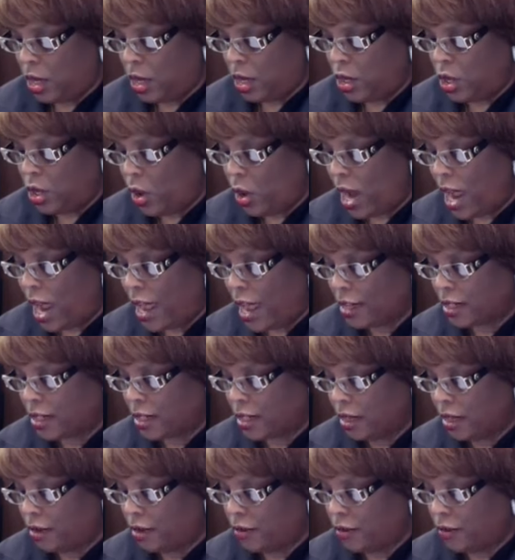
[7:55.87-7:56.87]
you're
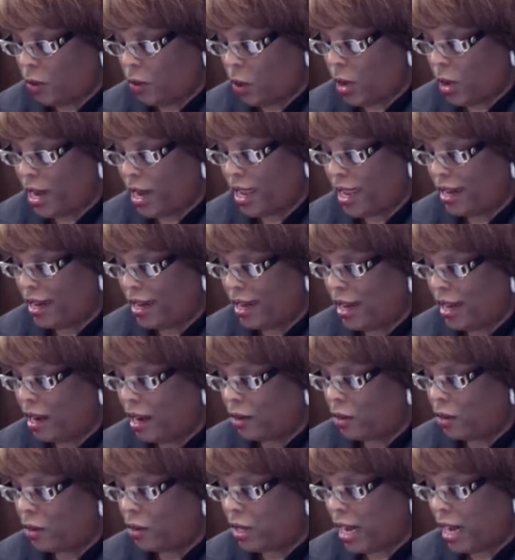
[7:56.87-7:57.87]
asking for any
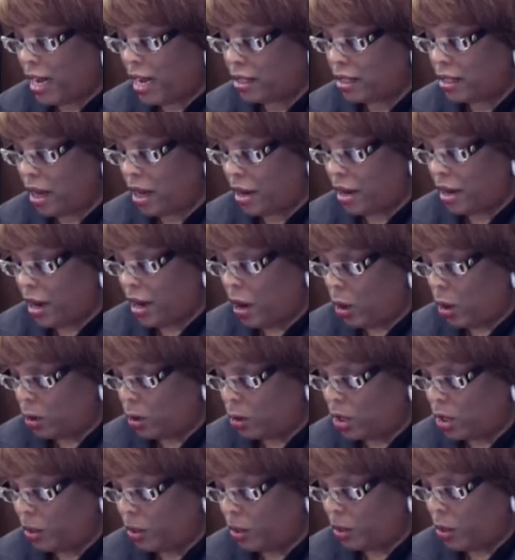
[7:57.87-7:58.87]
other dates
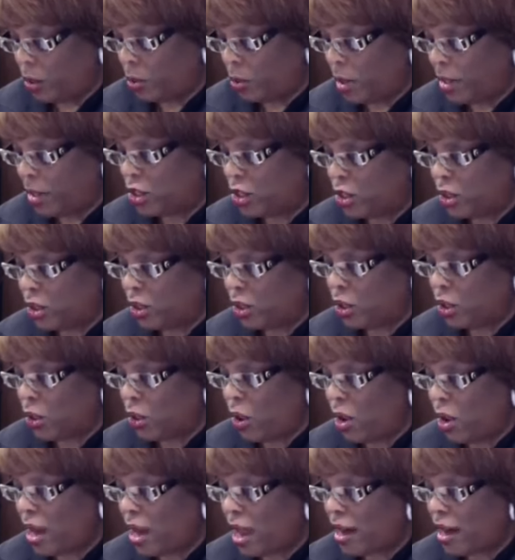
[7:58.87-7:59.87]
unknown to movement. You,
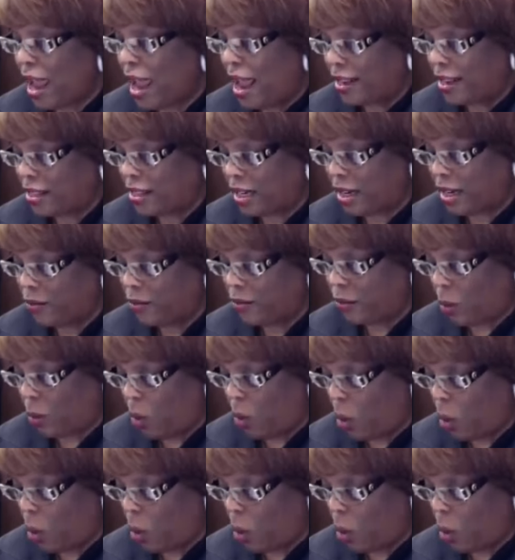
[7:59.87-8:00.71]
are not asking for